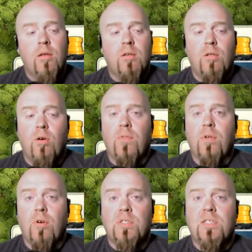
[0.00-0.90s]
You know, if
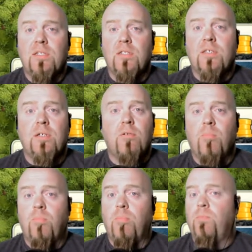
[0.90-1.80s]
they're all set to
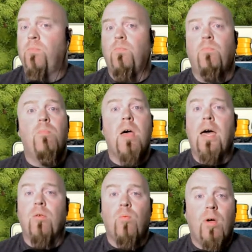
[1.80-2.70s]
single,
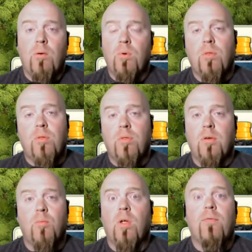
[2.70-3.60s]
bat away with
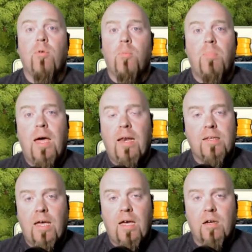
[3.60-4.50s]
the whatever bat
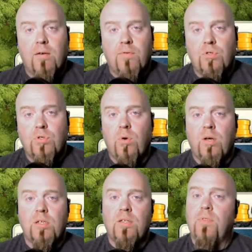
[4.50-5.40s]
attack of your
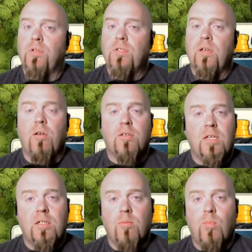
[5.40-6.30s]
choice. If they're all
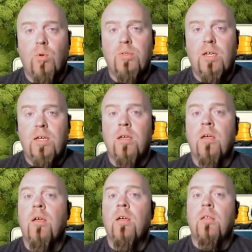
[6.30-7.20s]
set to multi,
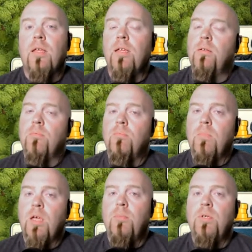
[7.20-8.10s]
then
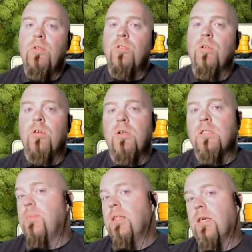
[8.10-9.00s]
maybe you should look at
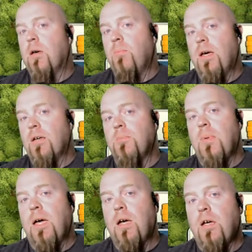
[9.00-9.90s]
something like a P.E.K.K.A
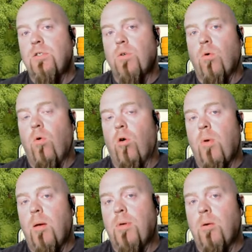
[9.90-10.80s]
Smash, or
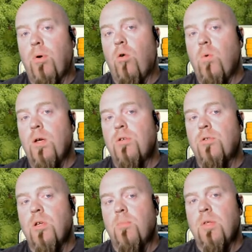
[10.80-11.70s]
maybe a Bow Witch or
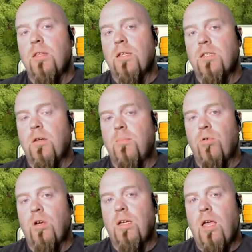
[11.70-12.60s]
something that's going to
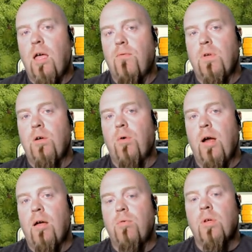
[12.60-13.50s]
bring heavy
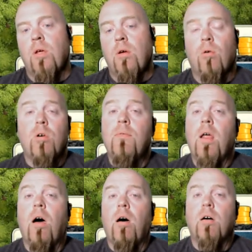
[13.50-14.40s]
ground, or
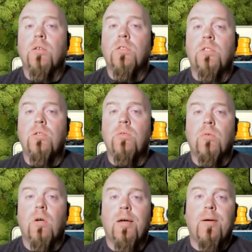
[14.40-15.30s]
even hogs
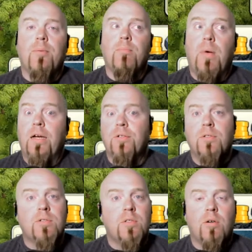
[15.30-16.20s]
too.
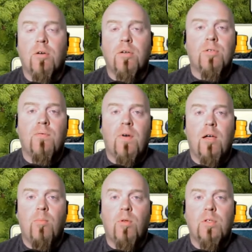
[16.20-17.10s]
Miners are also
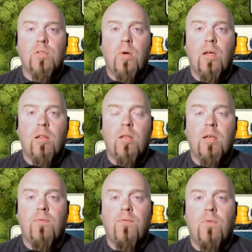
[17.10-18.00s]
viable as well
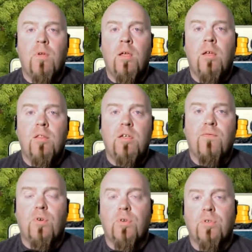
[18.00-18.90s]
if the
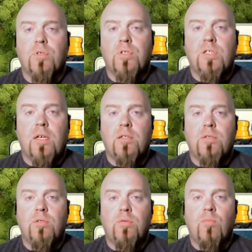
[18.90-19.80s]
Infernos are set
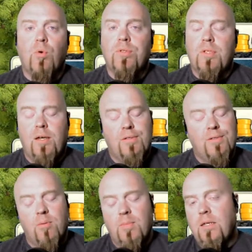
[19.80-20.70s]
to multi.
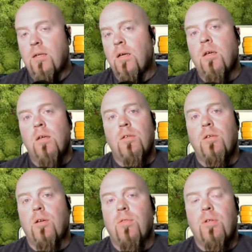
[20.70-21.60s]
So I mean,
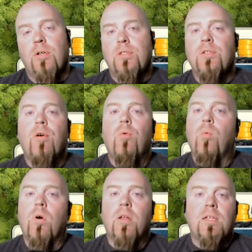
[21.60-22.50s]
you know, there is no
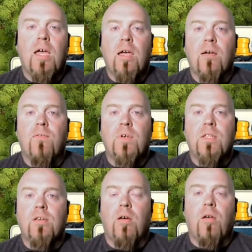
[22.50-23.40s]
one attack
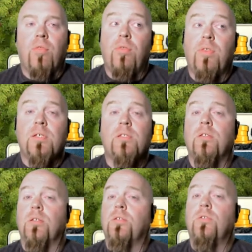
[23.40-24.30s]
fits all. This
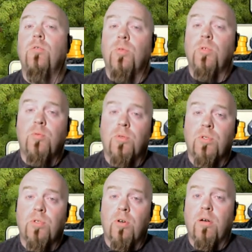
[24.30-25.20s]
is a super
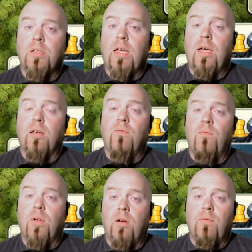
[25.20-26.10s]
strong attack and
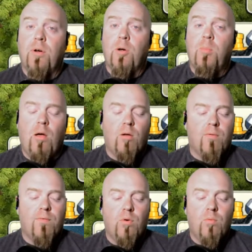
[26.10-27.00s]
very
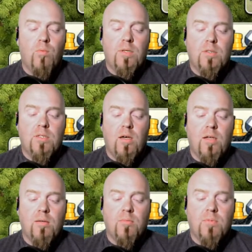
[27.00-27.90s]
powerful. We saw
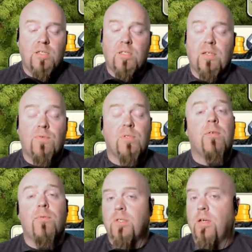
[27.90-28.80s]
it successful
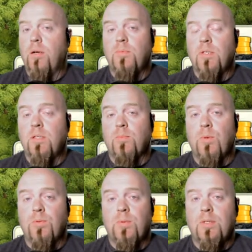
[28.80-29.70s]
several times in this
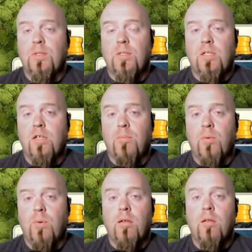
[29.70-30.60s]
most recent
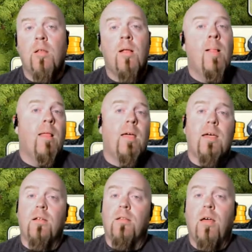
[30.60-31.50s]
CWL,
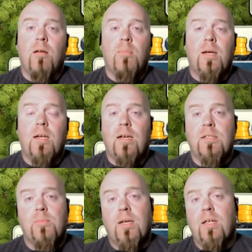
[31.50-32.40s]
and a lot of my
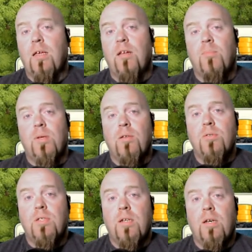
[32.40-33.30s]
guys in my clan have been
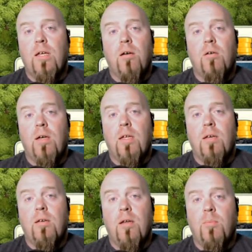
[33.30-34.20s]
using it now.
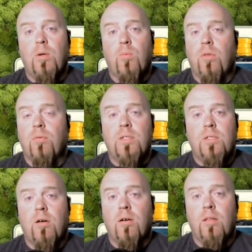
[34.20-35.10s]
And I mean, we're
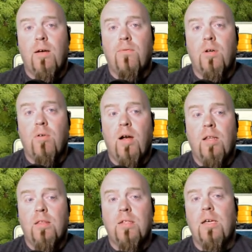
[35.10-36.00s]
3-star and left and right
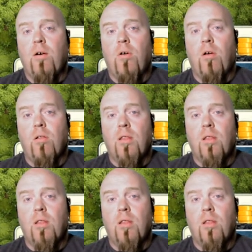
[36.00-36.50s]
at the Town Hall